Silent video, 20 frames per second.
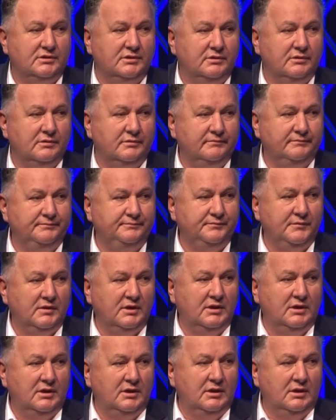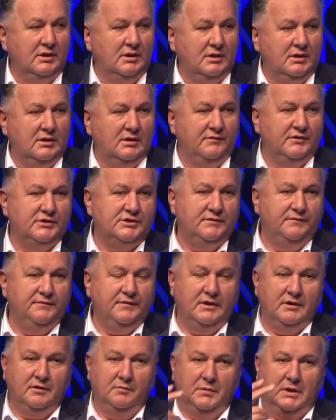to do. I've actually
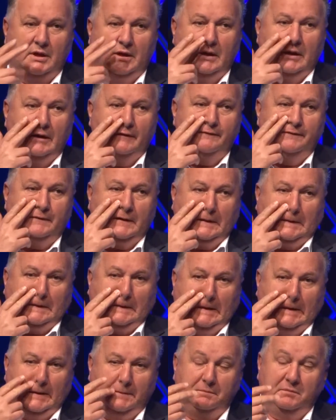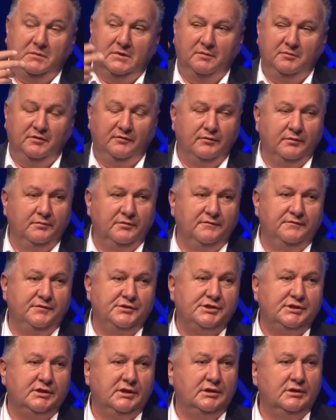found in my life that coming from the
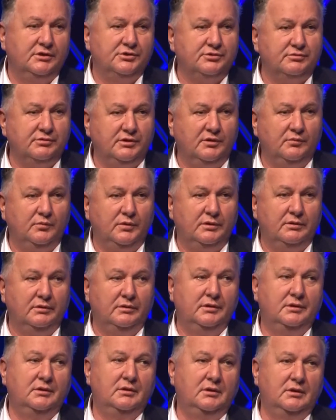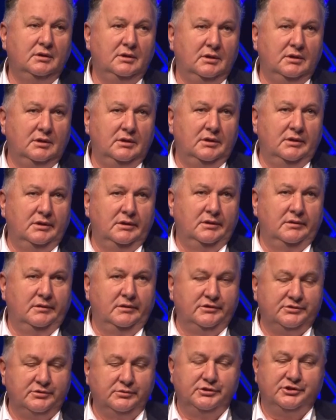fishing industry and whatnot,
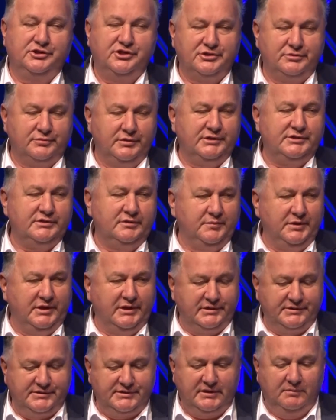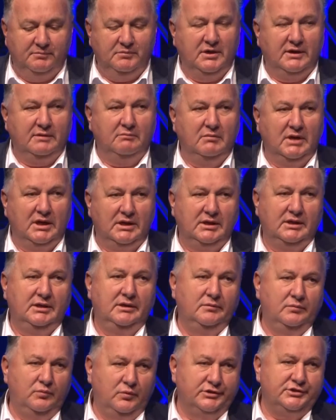there's always stress about assembling
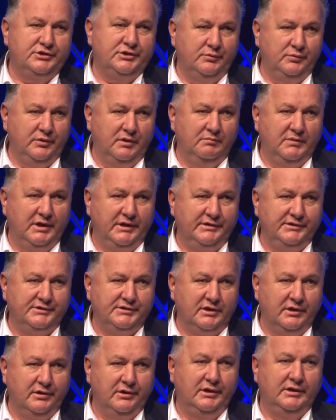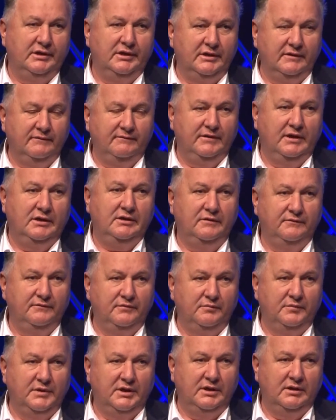money, watching where money's going, getting value
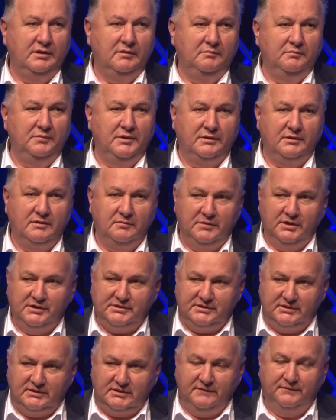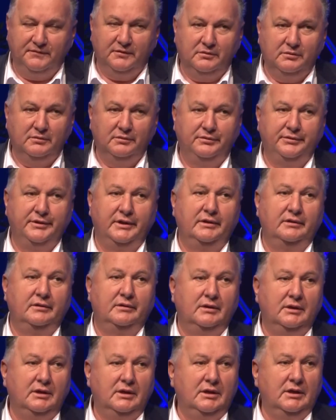for money, but the most difficult thing
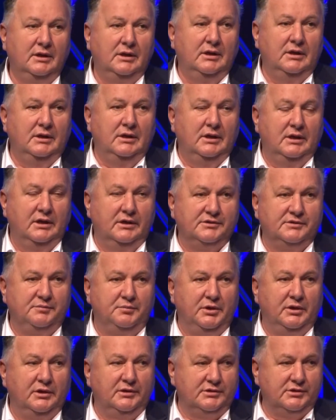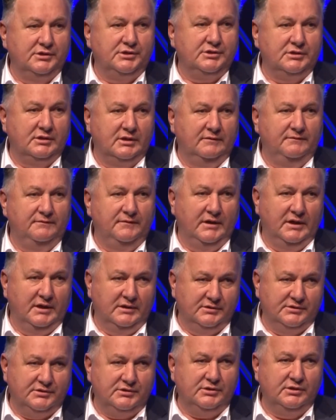as a politician I
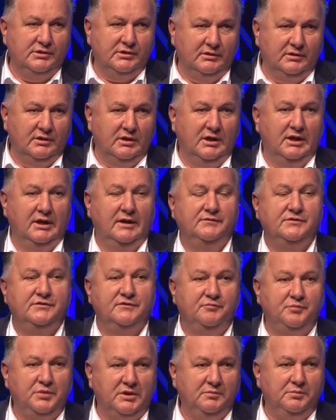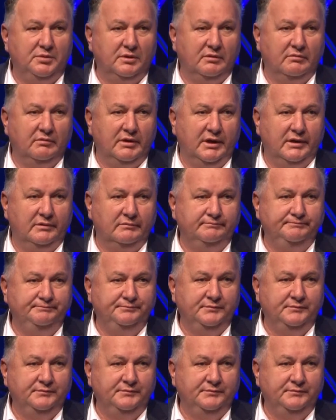find is turning the lives of people around